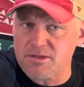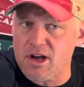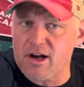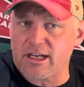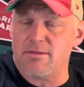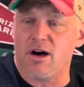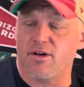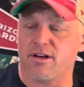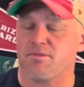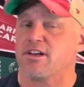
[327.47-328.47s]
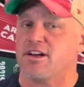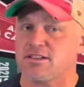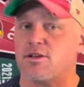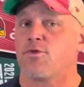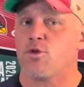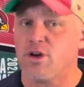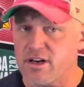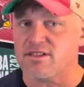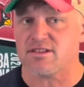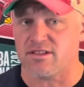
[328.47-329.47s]
I'm talking about because the
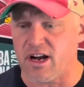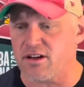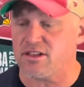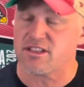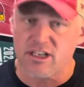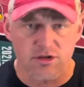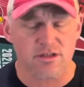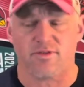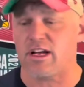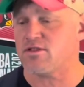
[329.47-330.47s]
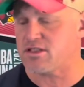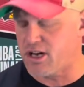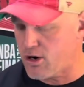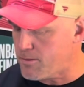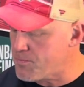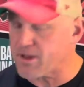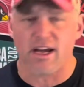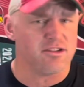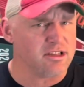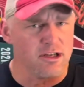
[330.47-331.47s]
fruitiness is there. The citrus flavor is there, and
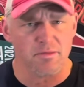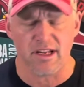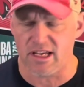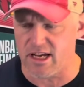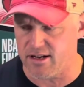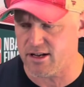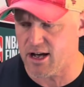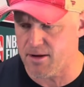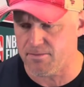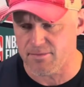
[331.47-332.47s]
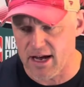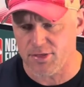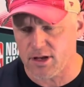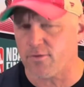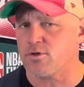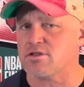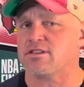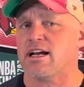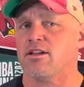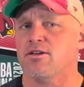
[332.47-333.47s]
there's a little bit of heat. I think a fruit
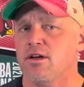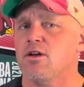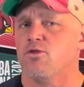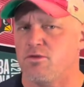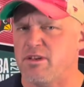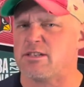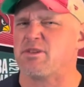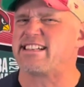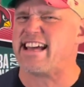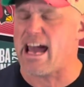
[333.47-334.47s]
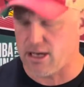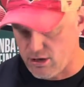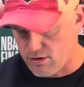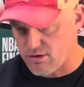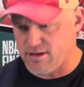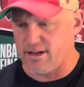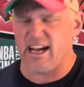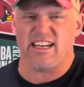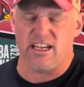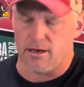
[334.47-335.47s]
salad would be a spectacular
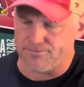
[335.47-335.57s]
idea.